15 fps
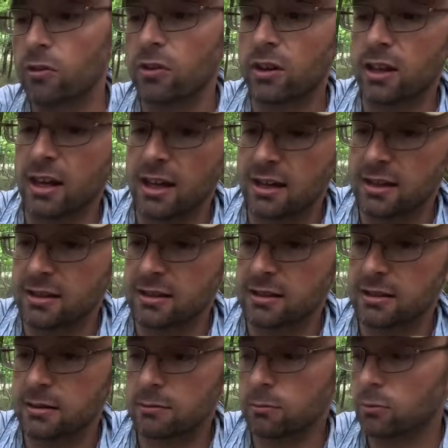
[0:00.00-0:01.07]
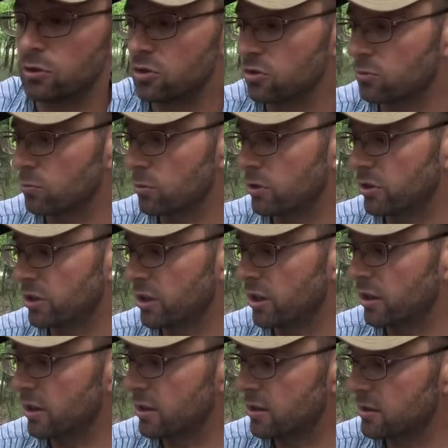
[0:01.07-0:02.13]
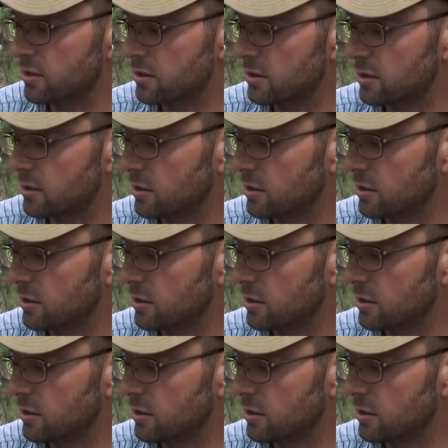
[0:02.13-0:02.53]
the case, which is really nice,